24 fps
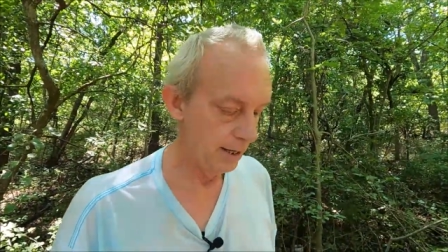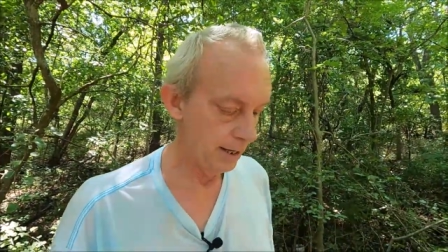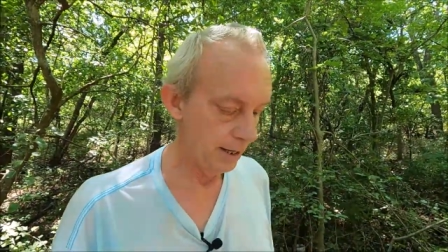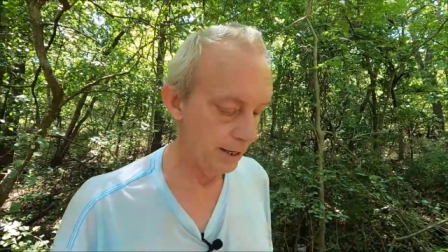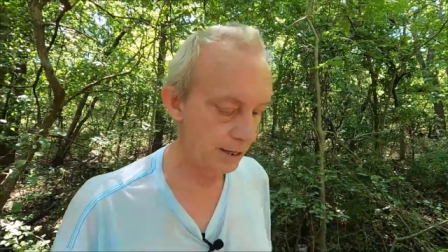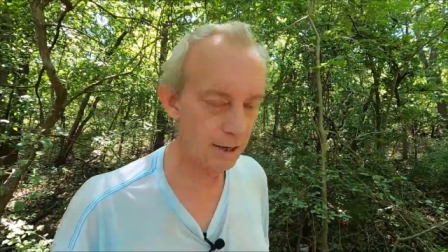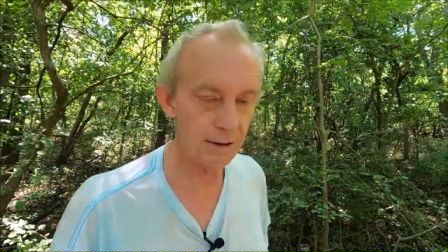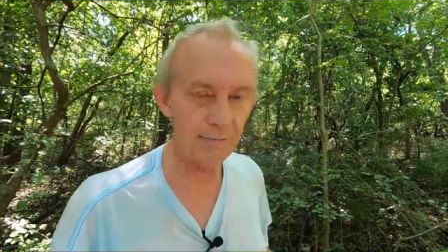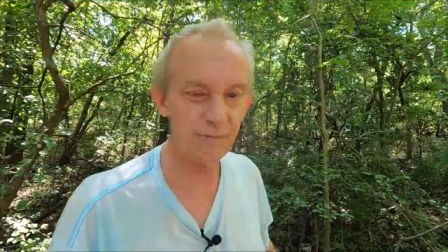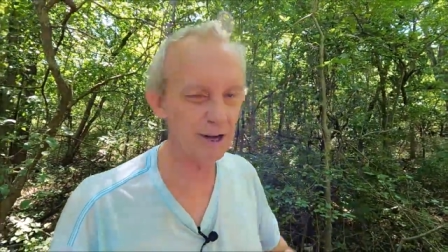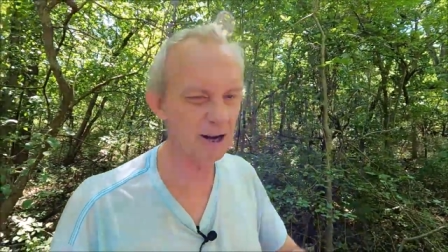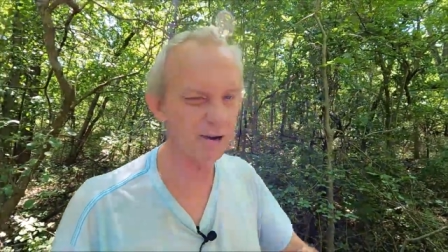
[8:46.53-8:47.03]

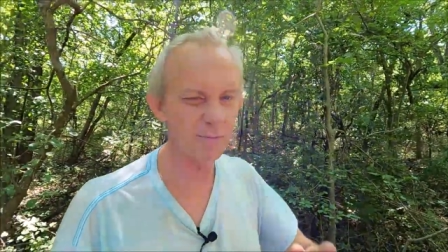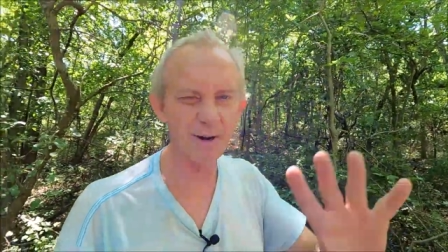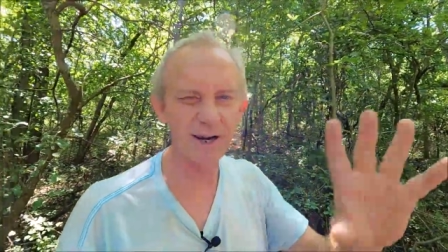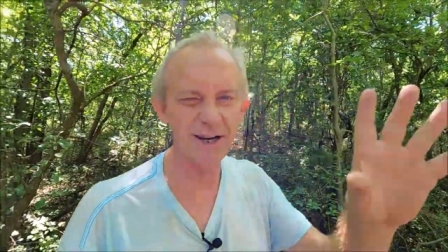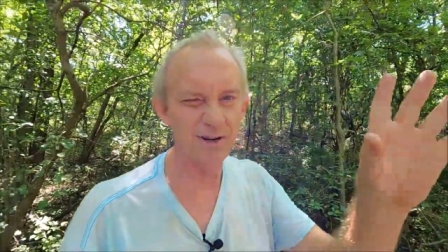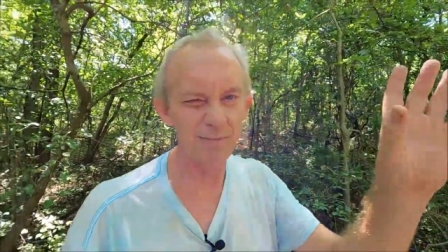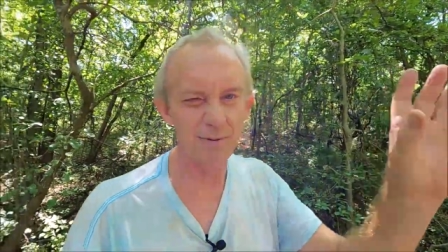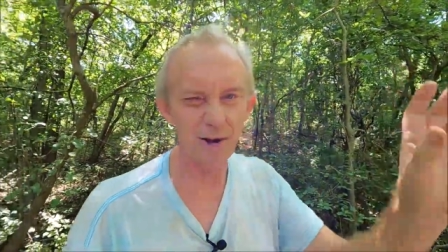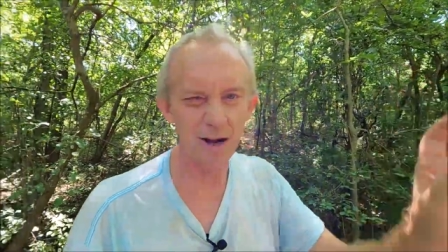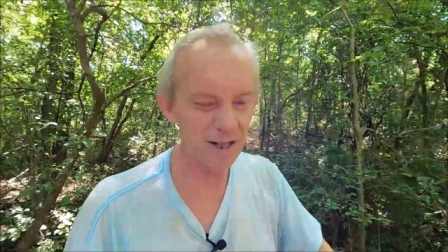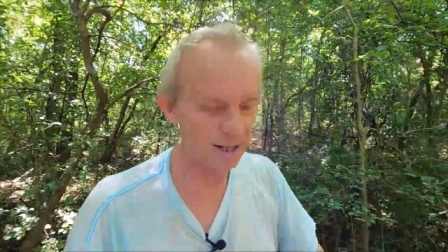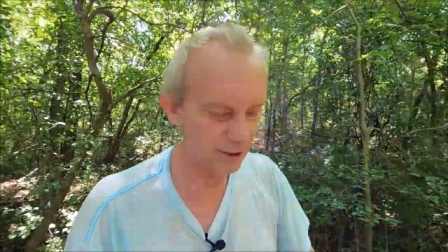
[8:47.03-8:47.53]
and
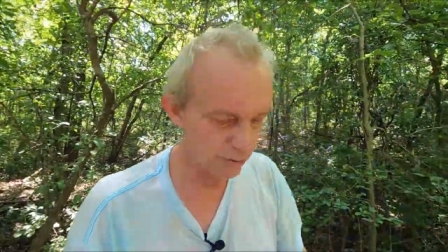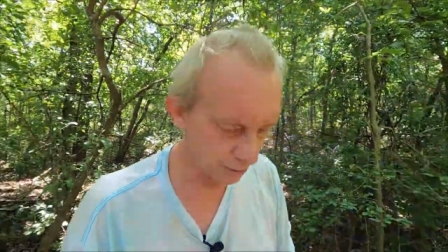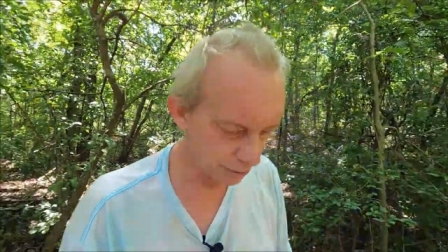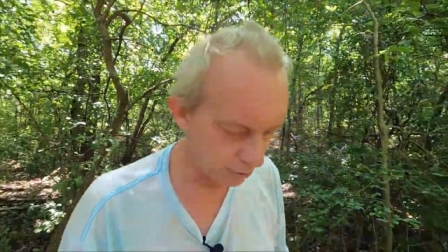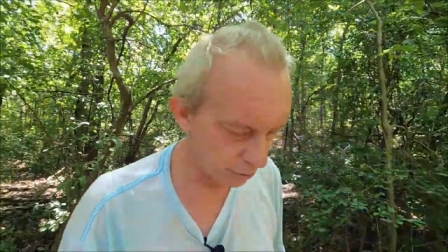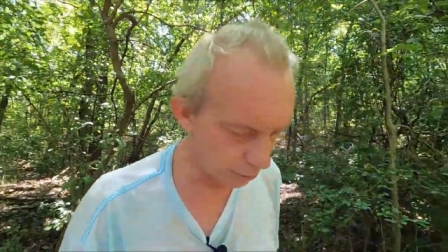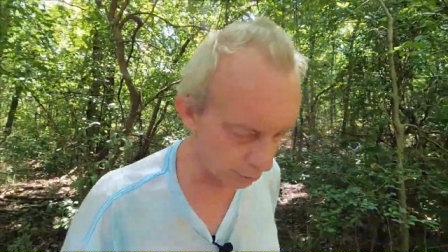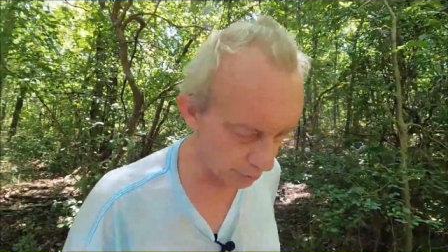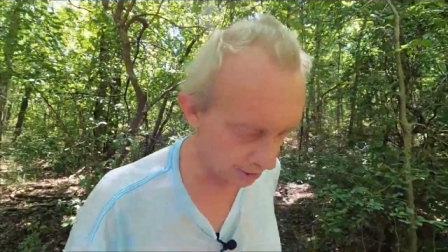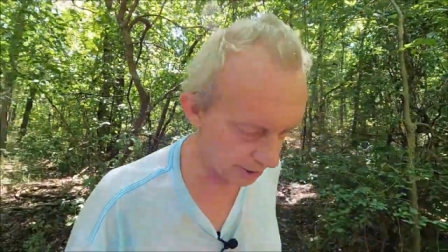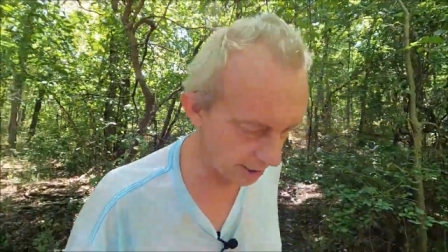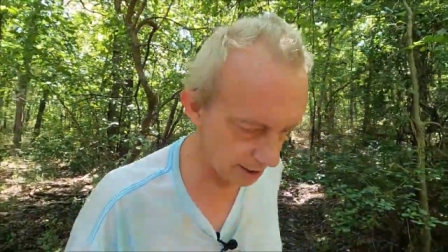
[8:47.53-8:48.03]
everybody probably
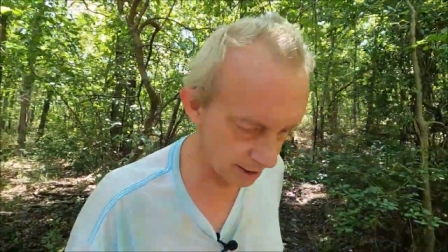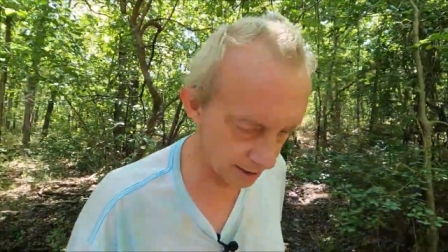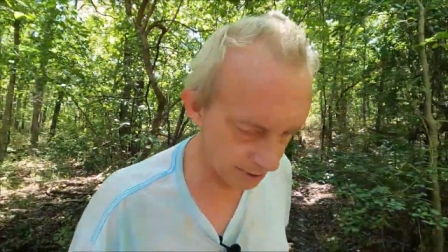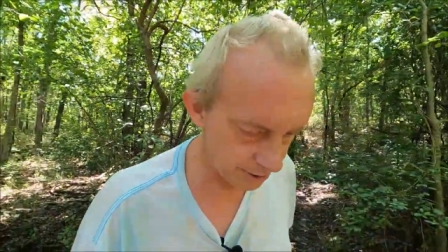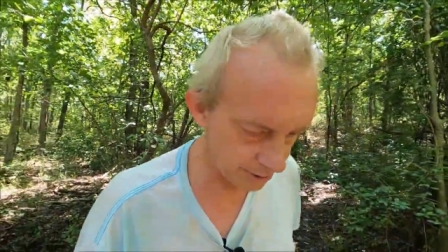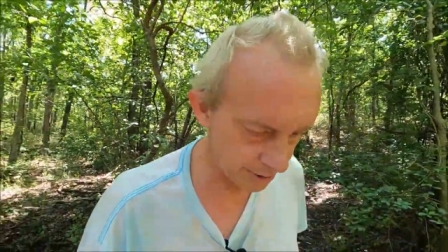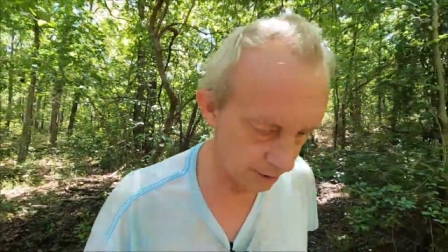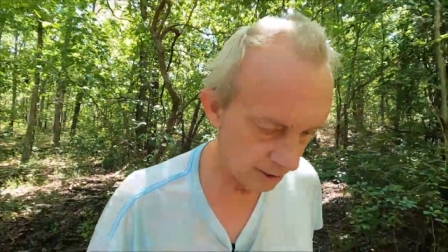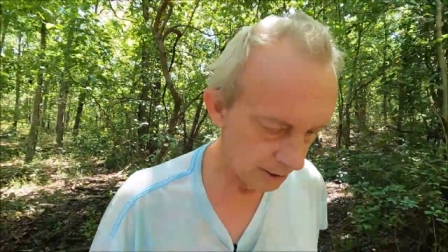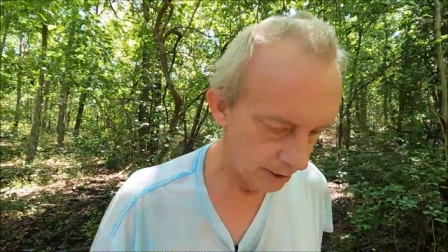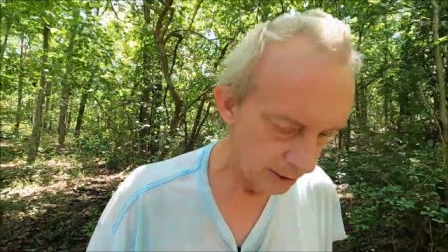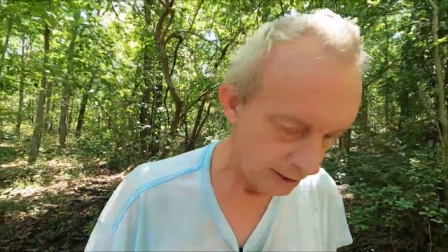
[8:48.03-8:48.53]
knows who he
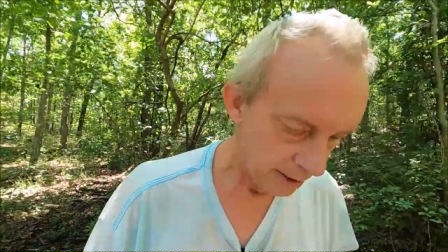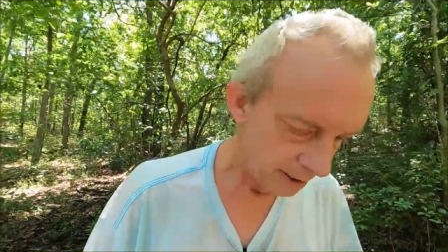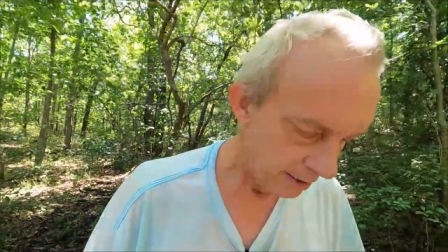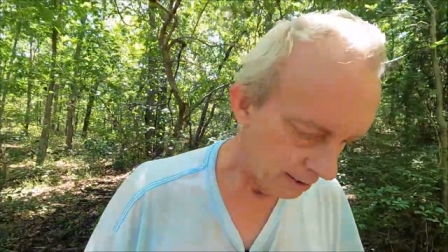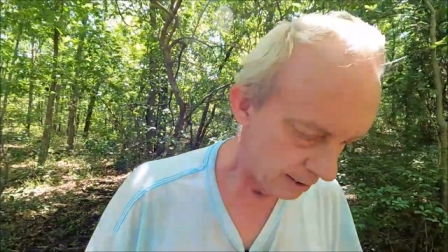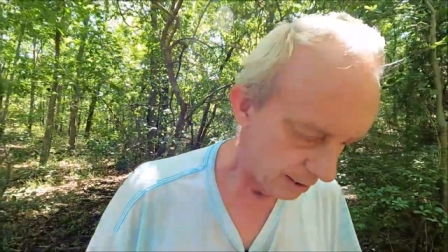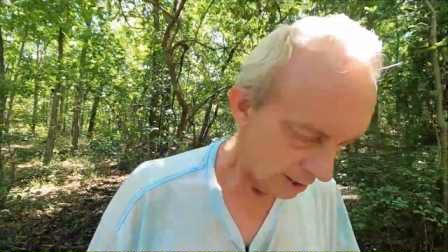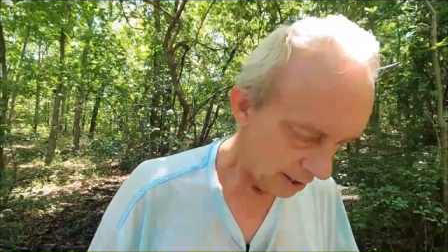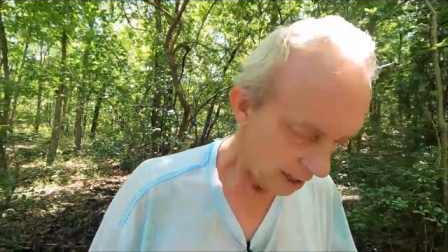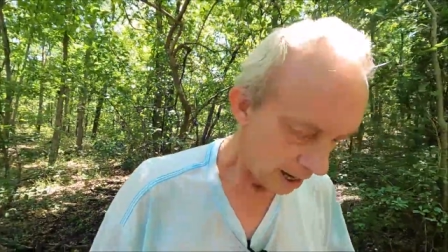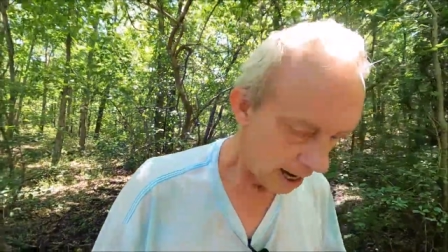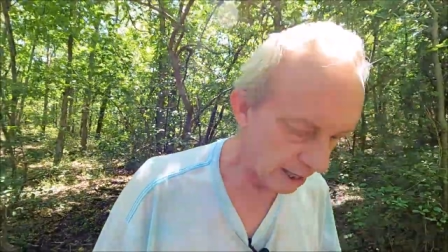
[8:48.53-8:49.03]
is.
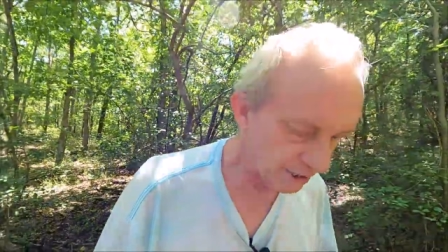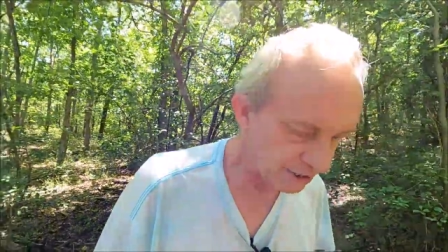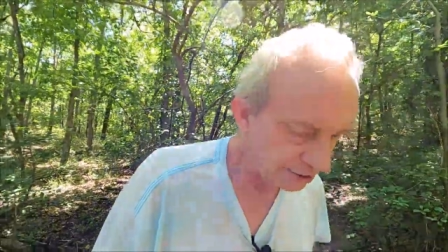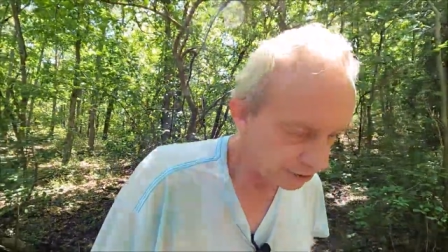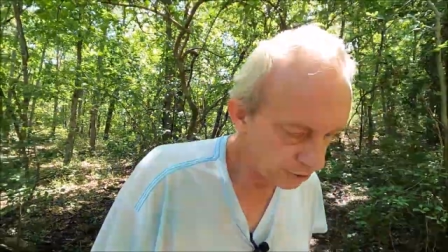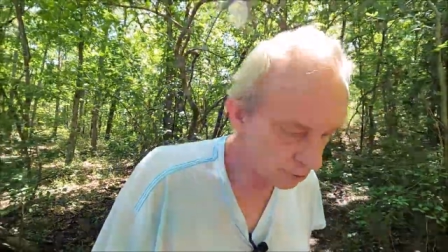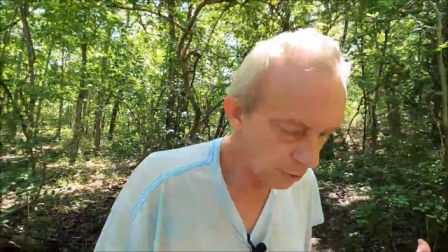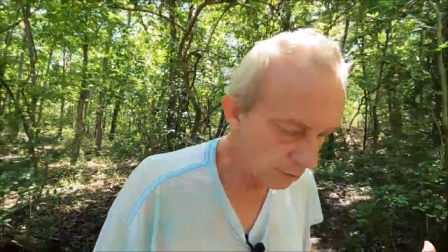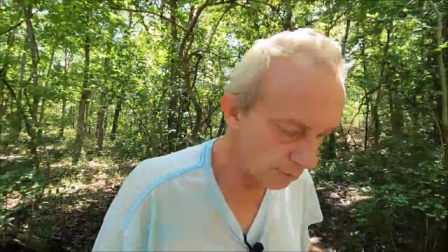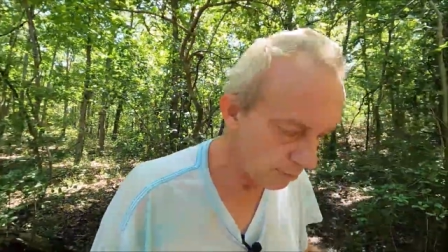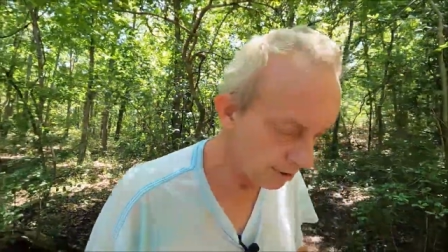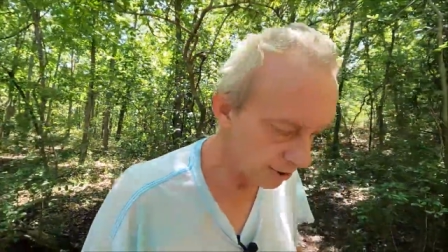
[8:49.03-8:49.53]
I
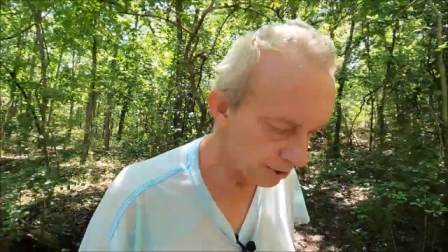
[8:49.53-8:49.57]
just don't